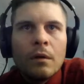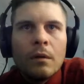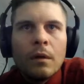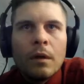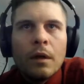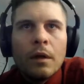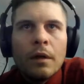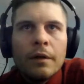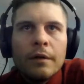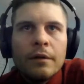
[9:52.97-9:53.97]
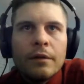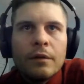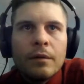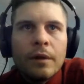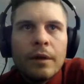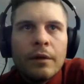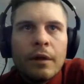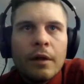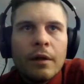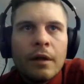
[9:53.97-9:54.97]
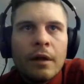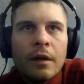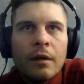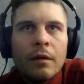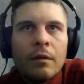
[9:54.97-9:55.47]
Yeah, like there's no way they're letting that go.